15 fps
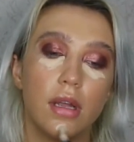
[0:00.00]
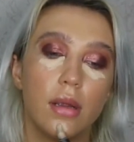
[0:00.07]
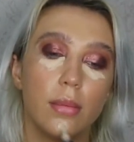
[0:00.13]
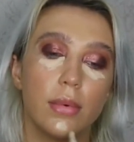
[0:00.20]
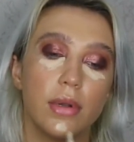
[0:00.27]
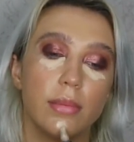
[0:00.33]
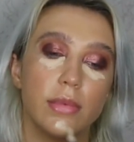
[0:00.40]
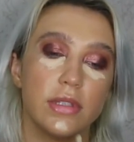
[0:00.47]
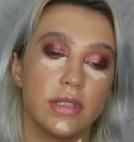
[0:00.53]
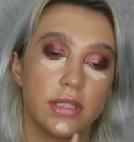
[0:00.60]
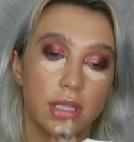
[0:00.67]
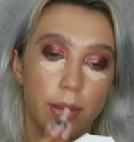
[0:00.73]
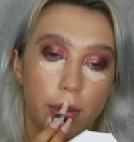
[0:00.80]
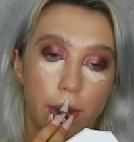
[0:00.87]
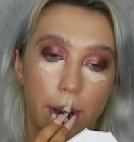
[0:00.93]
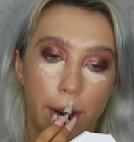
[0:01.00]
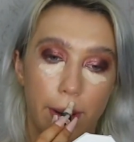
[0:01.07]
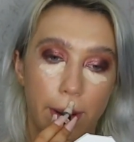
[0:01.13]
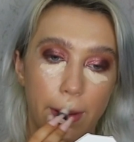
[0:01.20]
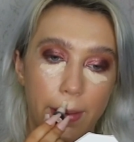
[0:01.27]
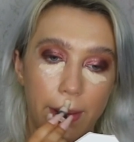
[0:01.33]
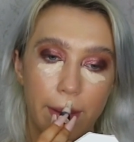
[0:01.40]
Everybody been sleeping
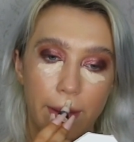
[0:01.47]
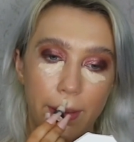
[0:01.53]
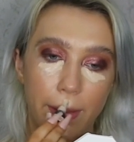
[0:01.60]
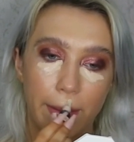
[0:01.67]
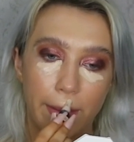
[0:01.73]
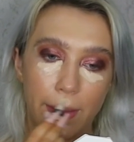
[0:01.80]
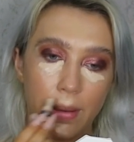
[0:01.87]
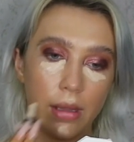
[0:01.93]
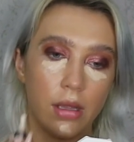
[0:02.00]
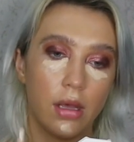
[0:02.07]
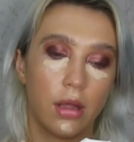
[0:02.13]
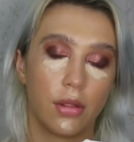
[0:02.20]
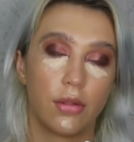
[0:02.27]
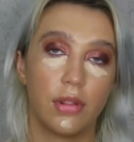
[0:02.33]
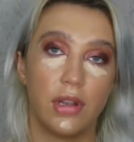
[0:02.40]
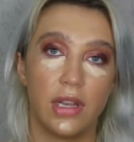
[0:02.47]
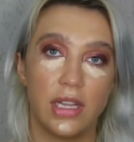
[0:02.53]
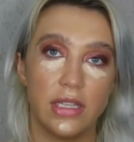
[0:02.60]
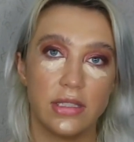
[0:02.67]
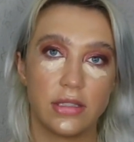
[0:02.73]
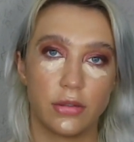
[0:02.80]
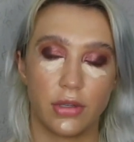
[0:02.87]
on it. Other than
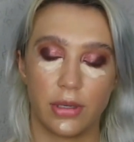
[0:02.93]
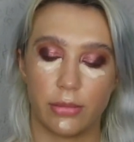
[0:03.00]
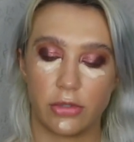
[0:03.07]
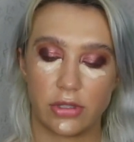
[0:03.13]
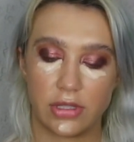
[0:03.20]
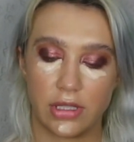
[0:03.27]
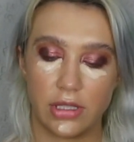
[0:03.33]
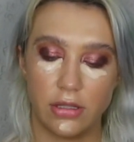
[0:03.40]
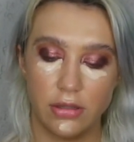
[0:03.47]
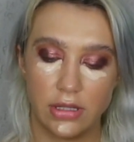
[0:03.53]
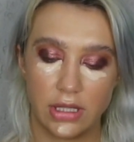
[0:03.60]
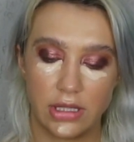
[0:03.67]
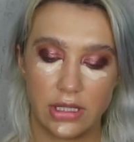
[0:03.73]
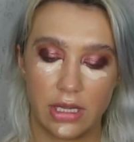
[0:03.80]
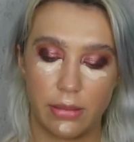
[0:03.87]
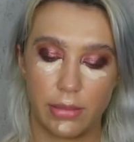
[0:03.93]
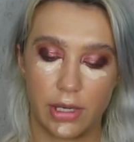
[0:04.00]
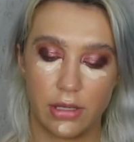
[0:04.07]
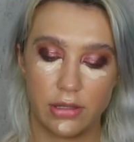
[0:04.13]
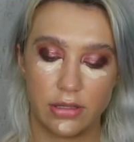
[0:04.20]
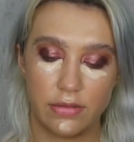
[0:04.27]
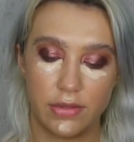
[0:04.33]
Instagrammers that use like 10
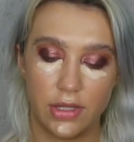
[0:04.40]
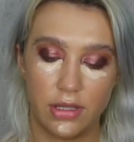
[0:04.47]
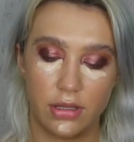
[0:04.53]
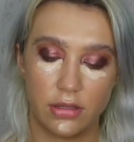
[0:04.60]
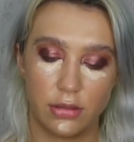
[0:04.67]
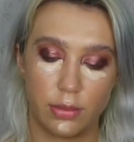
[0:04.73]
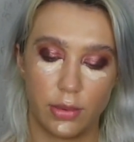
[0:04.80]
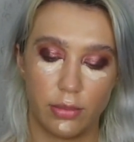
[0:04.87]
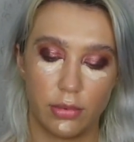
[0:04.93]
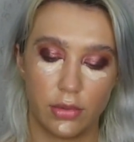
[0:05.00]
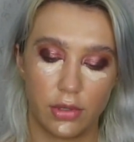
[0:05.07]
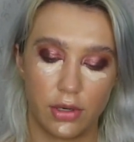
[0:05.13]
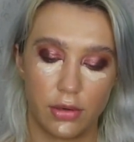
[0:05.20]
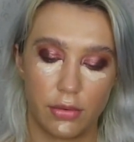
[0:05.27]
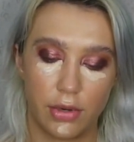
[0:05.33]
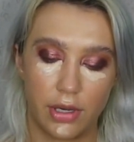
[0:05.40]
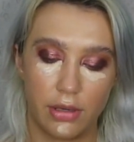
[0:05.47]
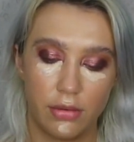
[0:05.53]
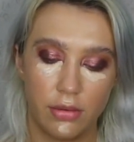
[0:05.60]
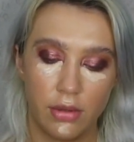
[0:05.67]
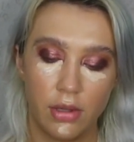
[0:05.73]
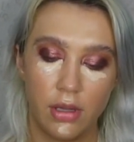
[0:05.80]
pounds of it, those people are
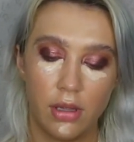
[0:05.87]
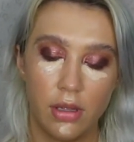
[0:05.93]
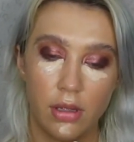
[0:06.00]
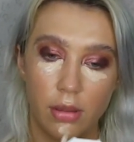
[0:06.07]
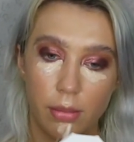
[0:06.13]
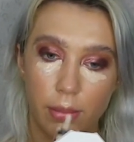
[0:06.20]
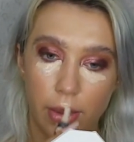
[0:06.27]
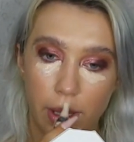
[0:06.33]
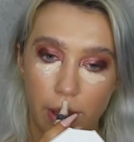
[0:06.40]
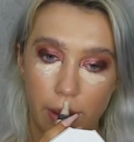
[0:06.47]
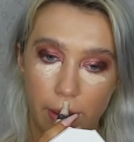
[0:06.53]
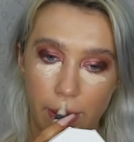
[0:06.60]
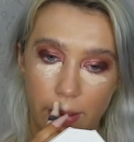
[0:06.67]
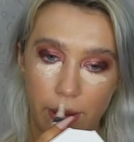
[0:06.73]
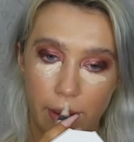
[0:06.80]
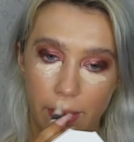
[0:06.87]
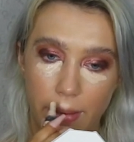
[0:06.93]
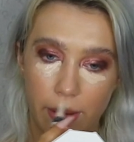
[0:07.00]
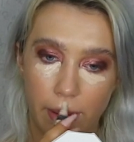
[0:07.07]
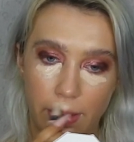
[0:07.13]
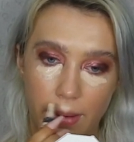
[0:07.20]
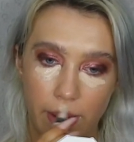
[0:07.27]
annoying. But
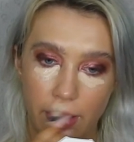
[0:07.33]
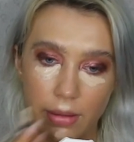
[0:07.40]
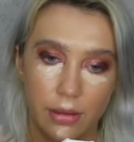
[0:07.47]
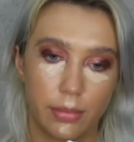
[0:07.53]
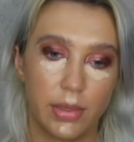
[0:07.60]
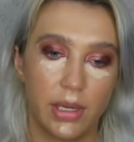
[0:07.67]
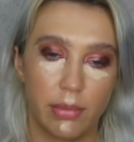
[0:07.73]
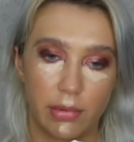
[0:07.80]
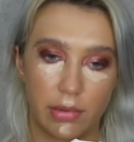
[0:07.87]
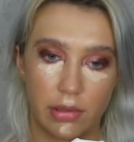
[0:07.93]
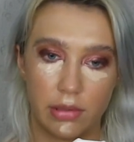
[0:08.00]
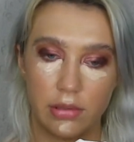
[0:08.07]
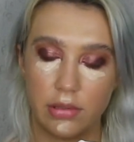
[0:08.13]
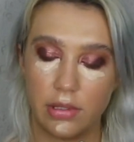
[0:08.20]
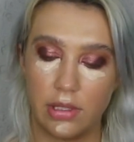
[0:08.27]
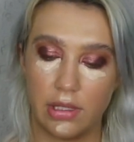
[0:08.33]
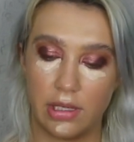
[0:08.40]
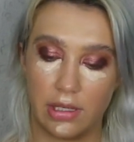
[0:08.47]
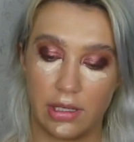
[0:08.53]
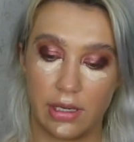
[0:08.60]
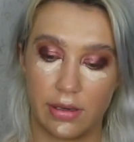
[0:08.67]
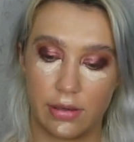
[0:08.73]
other people, you
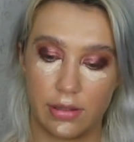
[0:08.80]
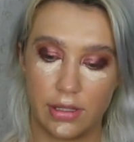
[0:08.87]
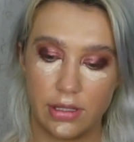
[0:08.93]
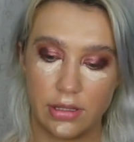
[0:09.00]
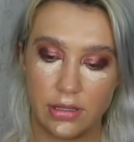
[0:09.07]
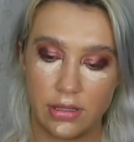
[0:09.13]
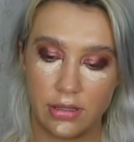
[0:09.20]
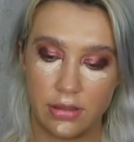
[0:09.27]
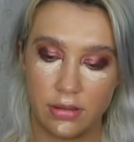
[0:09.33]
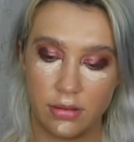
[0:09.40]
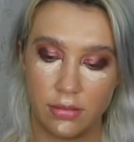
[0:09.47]
need to get on this.